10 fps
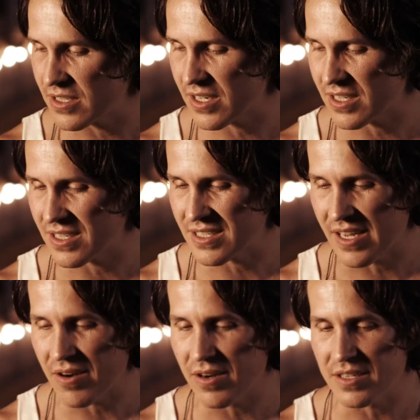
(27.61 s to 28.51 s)
she has the
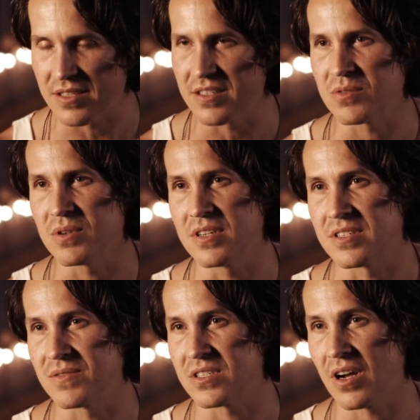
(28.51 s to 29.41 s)
tenderness and the sweetness
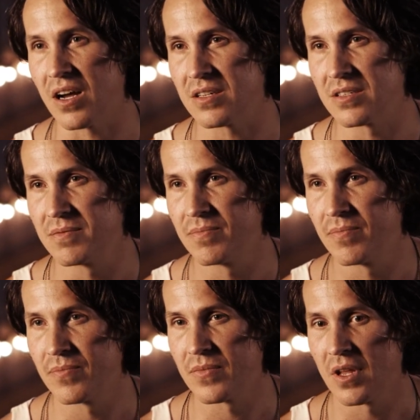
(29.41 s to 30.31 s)
of a child.
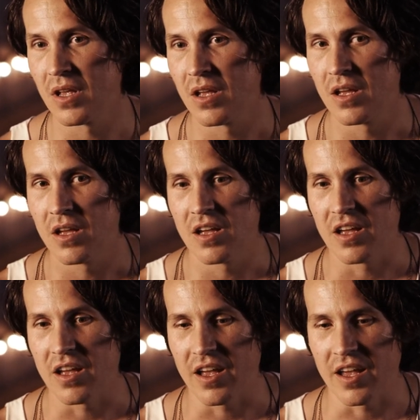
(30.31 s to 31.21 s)

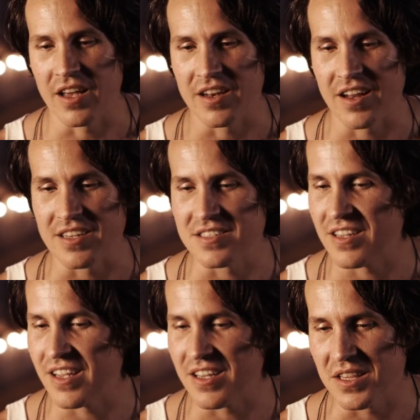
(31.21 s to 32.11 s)
And I
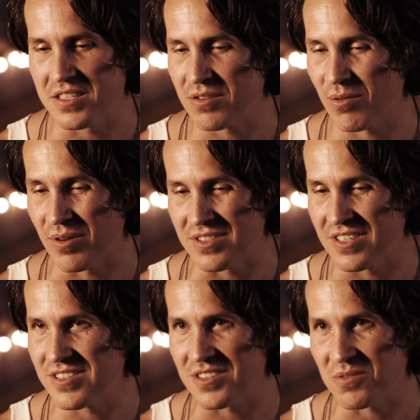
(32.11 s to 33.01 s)
say in the song,
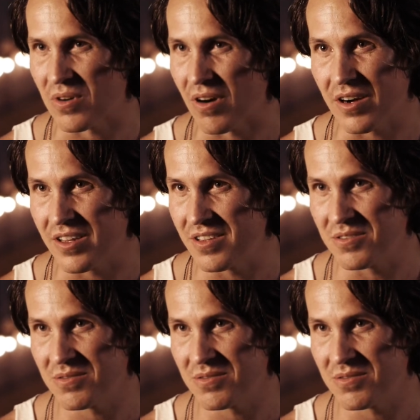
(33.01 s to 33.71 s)
Jesus, where are you?